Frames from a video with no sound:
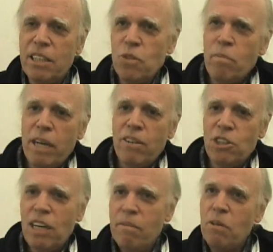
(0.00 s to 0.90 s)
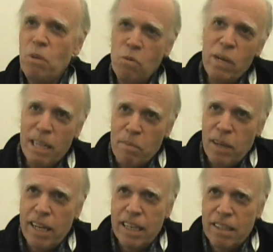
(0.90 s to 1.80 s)
they do a better job than when we
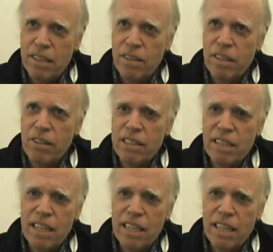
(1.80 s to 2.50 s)
apply our theories.